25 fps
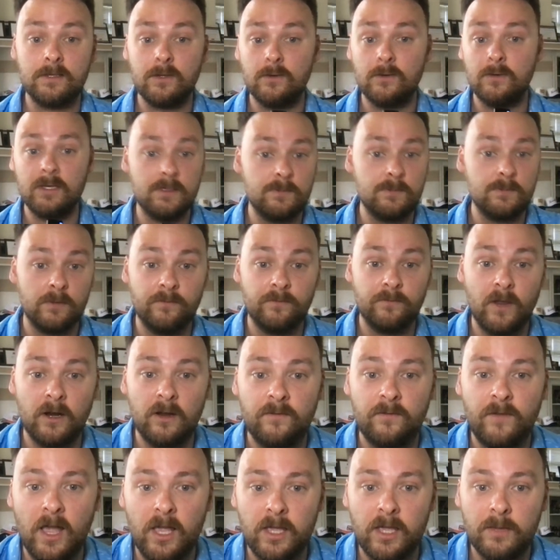So he's been
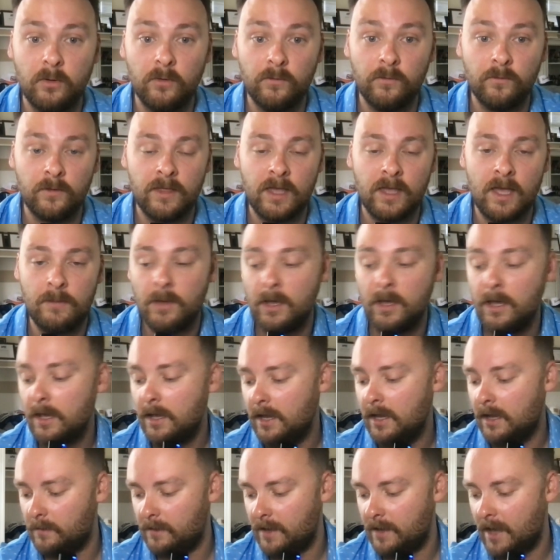very valuable for them.
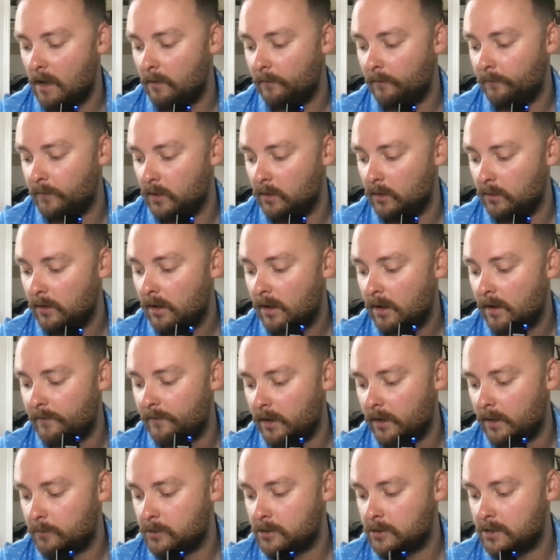In the outfield, a
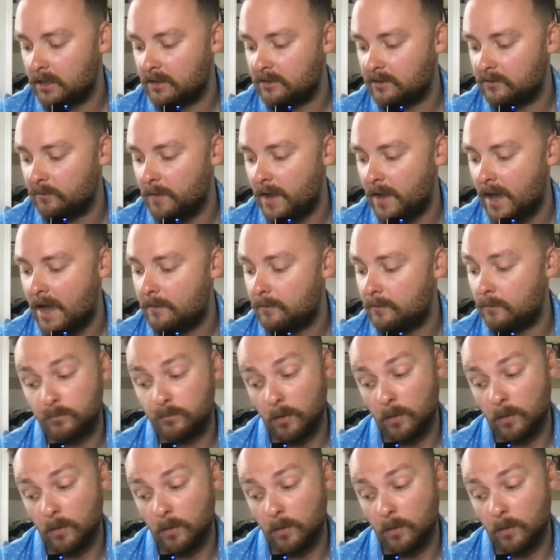very productive bat,